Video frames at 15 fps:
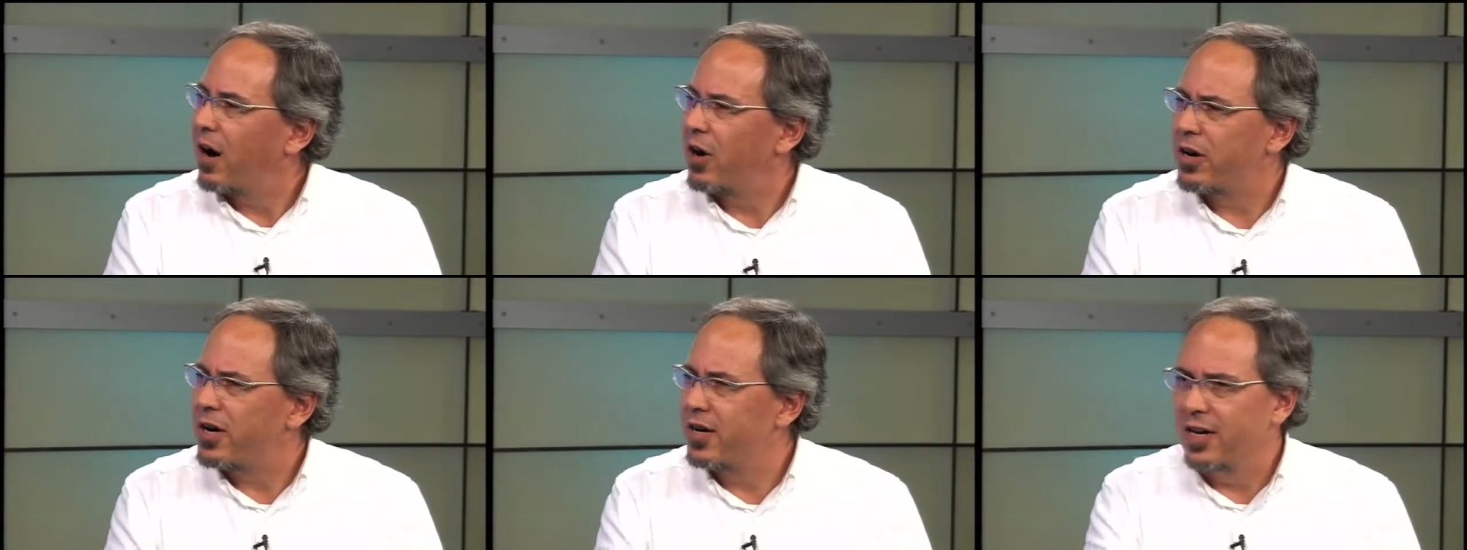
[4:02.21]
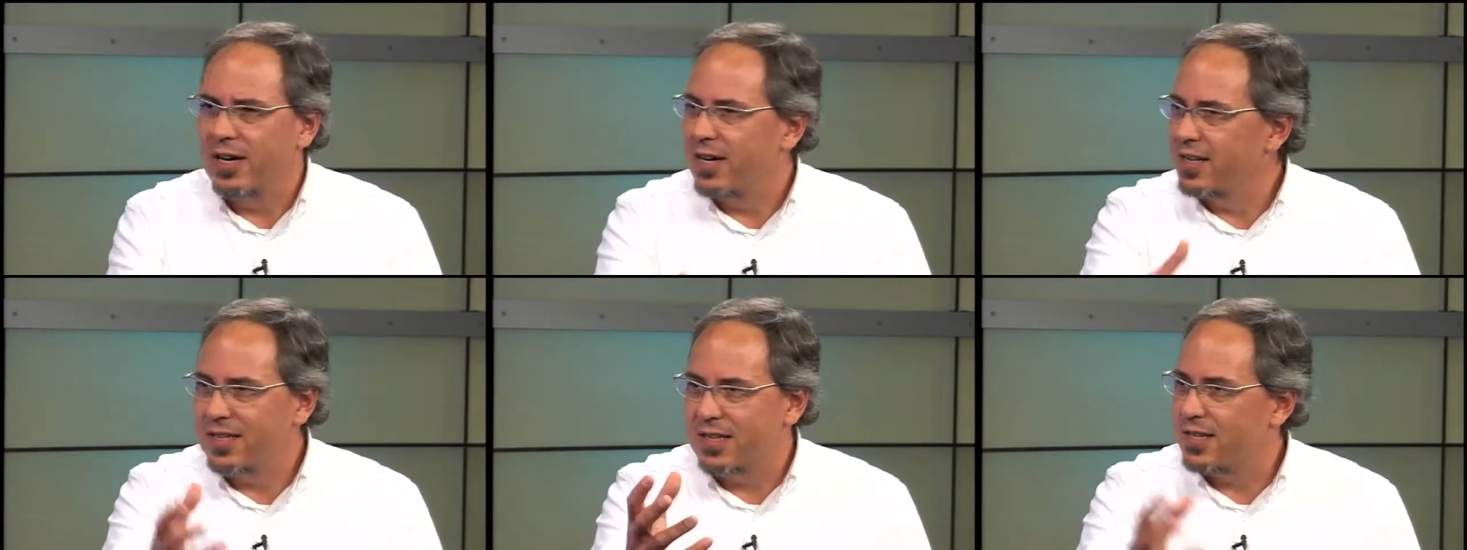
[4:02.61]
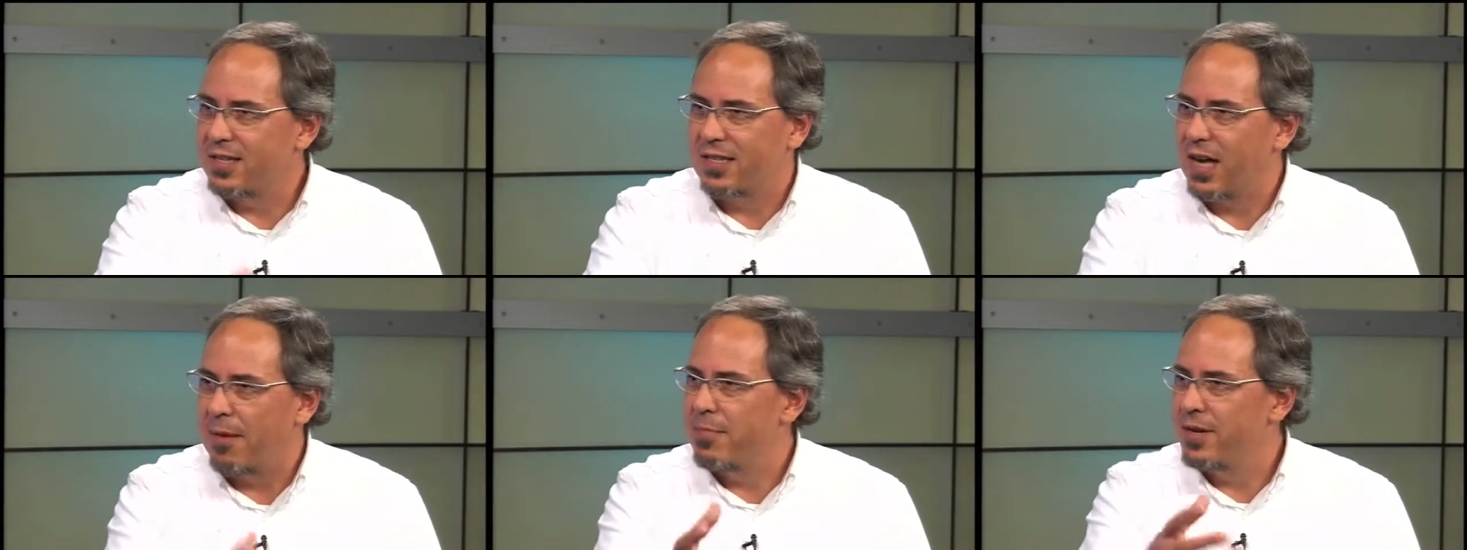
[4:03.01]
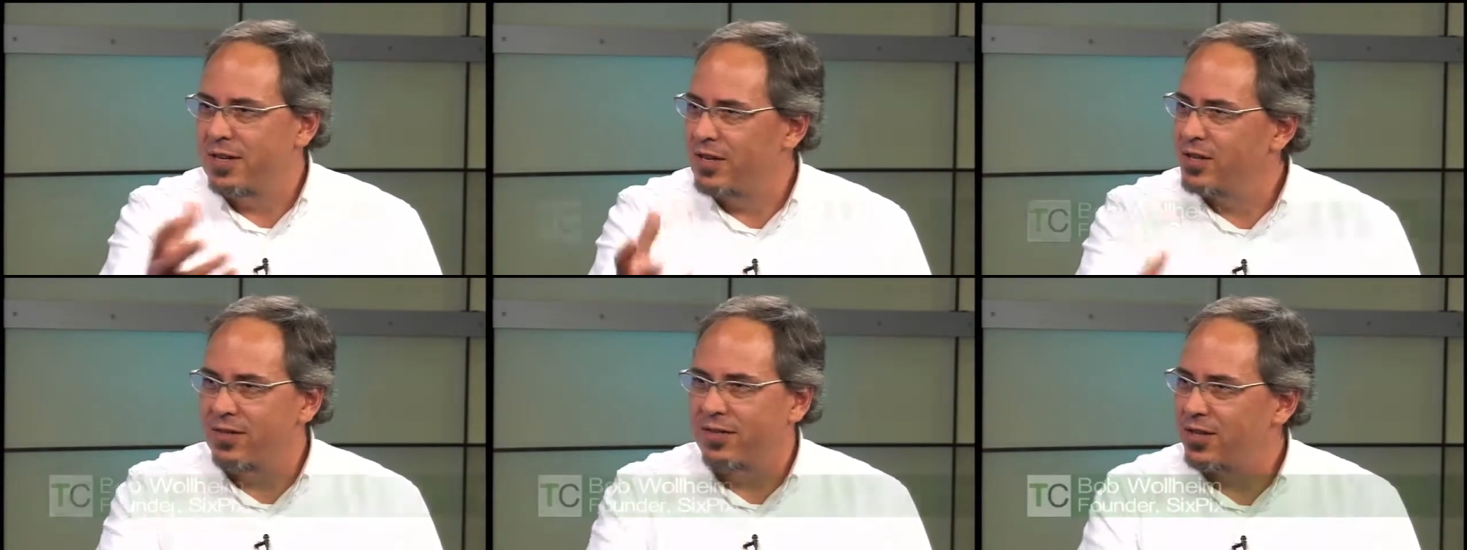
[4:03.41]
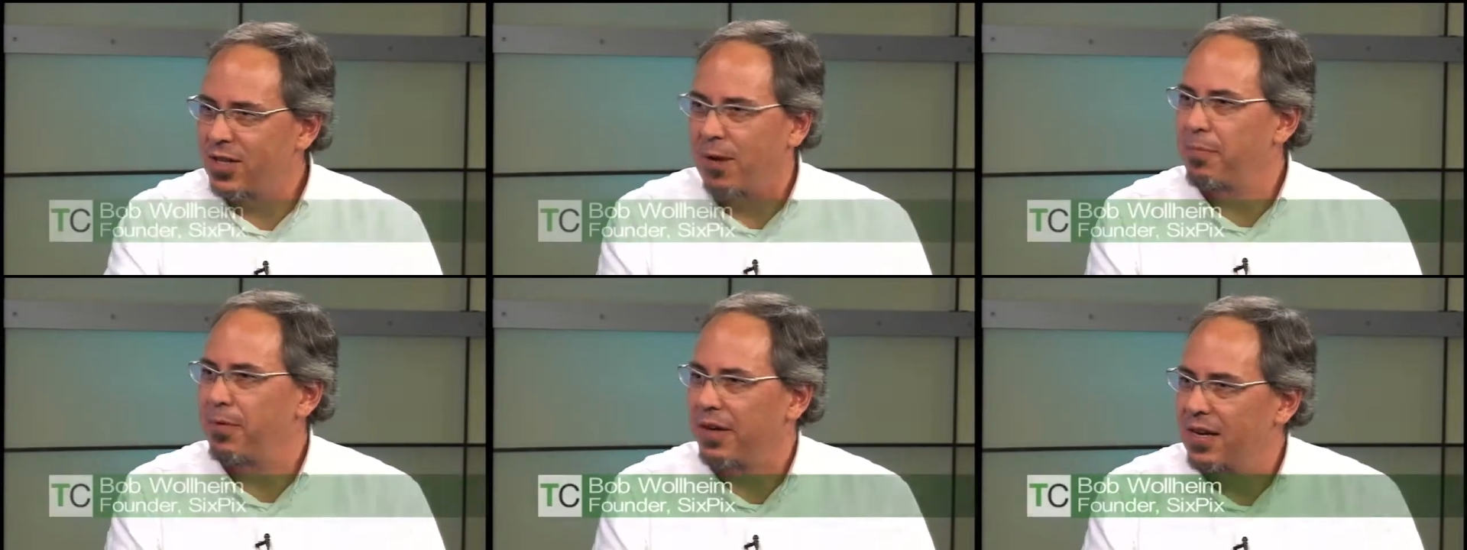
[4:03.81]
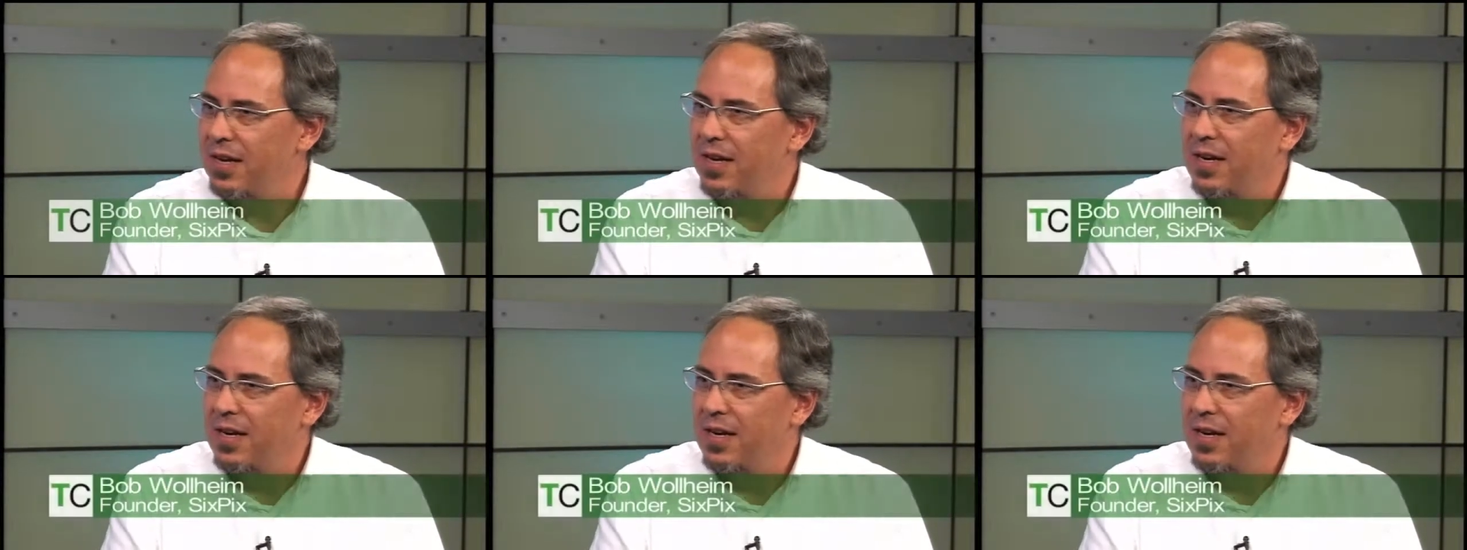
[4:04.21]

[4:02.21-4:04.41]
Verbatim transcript: Mm-hmm. Orkut Zaman something.